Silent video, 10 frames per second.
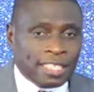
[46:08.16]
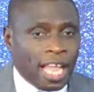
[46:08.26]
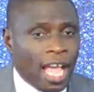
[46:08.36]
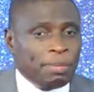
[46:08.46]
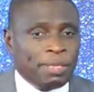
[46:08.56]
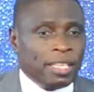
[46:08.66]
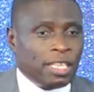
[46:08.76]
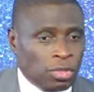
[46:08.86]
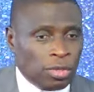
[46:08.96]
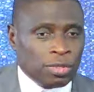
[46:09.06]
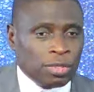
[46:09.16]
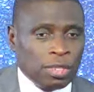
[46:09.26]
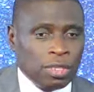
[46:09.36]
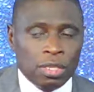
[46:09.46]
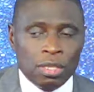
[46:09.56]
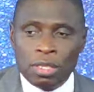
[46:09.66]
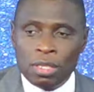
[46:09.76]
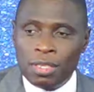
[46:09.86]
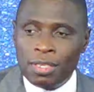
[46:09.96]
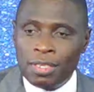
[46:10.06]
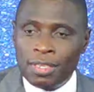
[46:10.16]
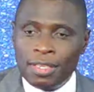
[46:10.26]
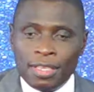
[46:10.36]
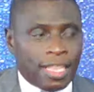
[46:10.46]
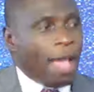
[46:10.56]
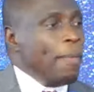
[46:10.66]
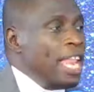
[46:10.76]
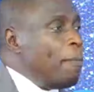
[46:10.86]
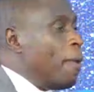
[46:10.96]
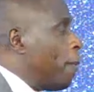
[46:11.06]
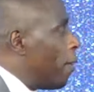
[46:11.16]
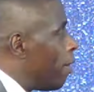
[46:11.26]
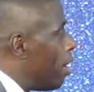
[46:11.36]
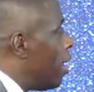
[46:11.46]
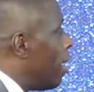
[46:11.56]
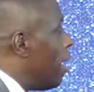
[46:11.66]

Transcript: I'm telling the truth. There are many people who